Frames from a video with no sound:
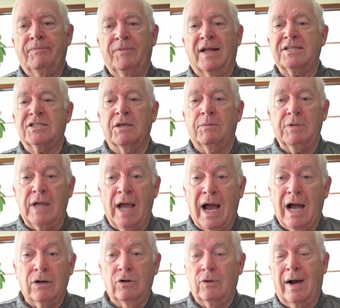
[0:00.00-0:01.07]
not some
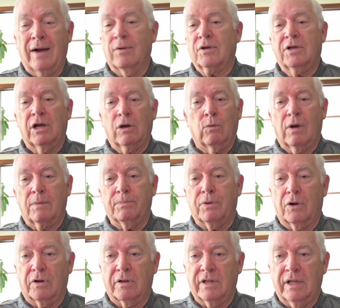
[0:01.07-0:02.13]
Yahoo, I don't care what
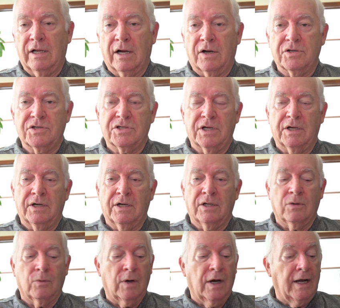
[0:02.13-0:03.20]
party they are, sitting
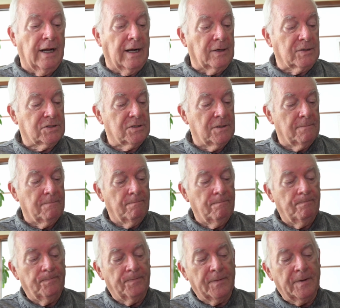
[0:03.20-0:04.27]
in the White House.
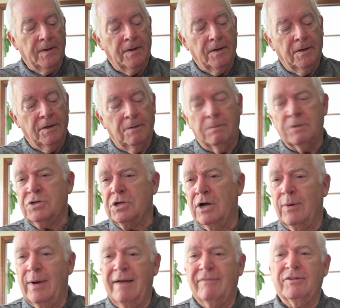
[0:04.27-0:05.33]
But you
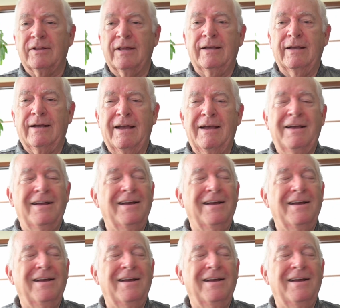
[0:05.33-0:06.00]
know, after the